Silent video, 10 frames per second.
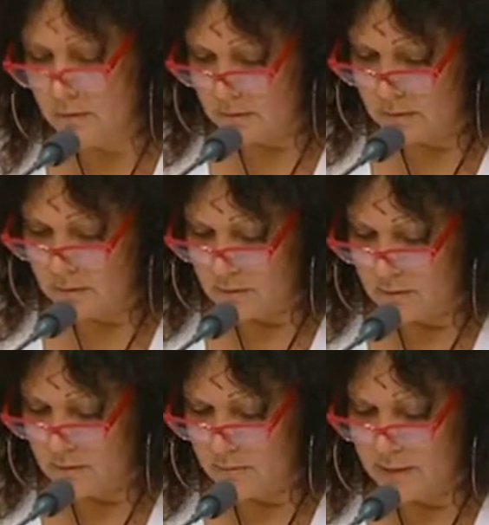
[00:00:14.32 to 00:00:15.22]
No.
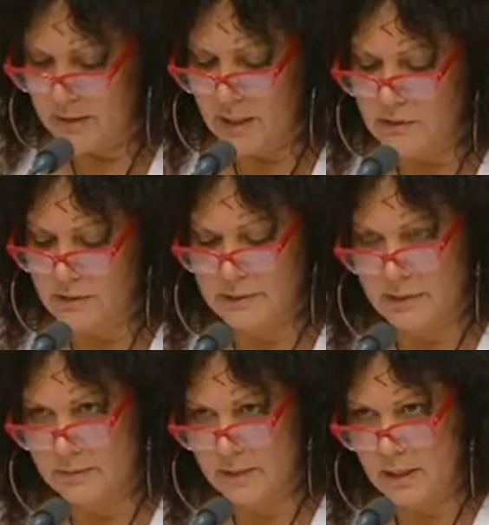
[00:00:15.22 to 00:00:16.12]
But the cashless
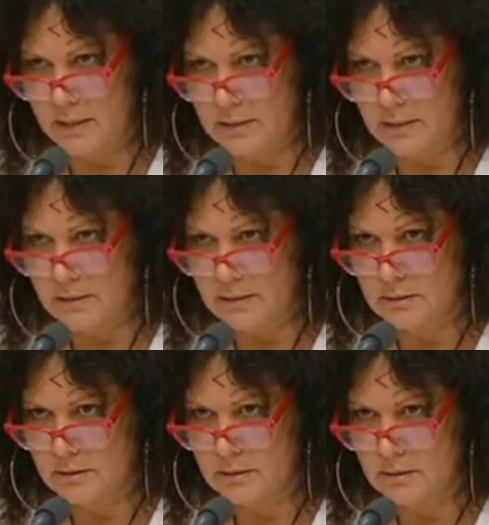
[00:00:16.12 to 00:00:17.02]
debit card does?